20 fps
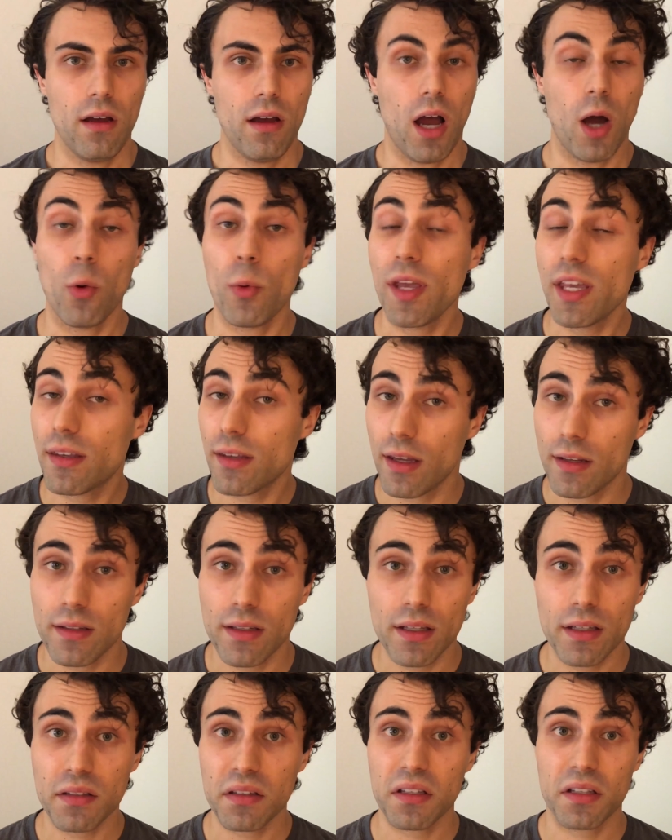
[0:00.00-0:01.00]
A weak
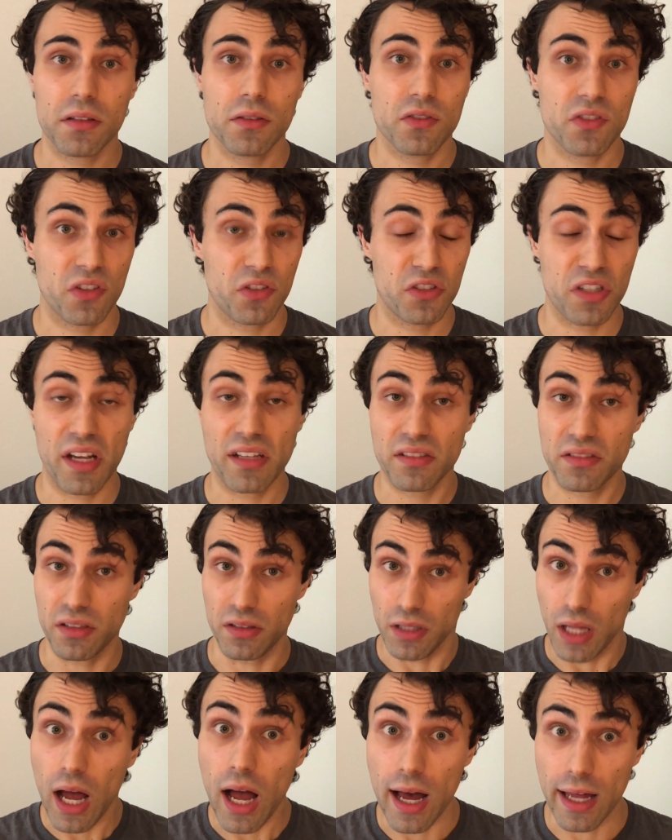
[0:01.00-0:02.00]
ending can suggest a
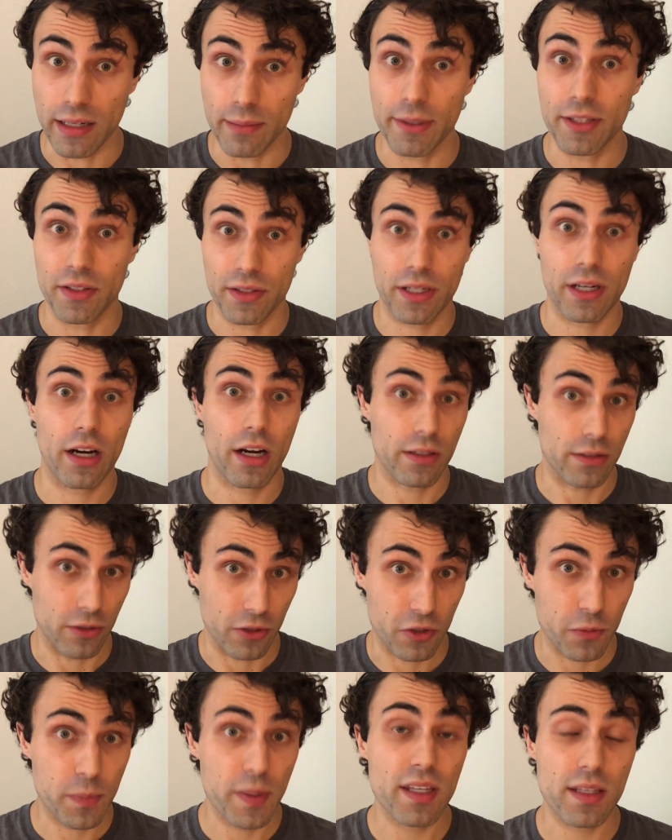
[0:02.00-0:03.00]
lot about the character
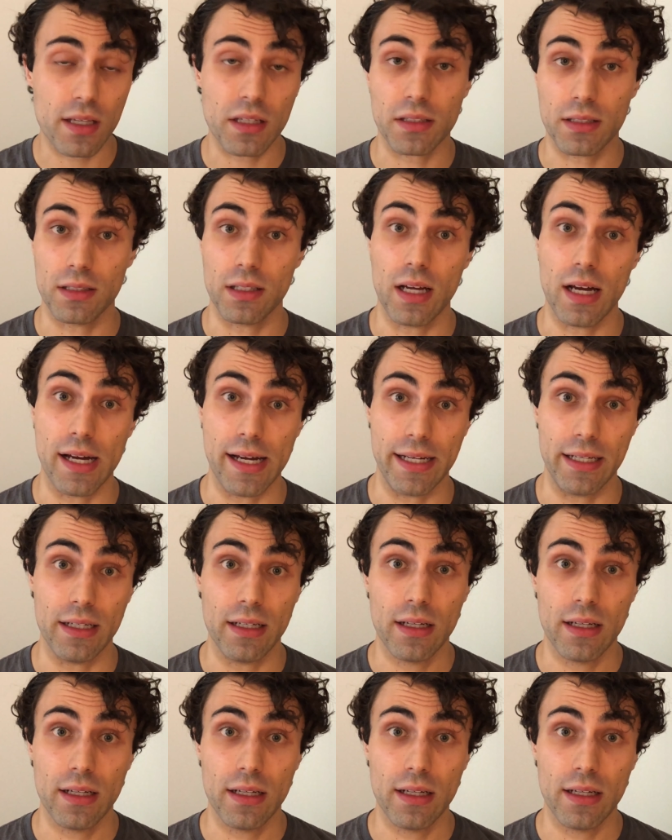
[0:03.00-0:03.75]
speaking the line.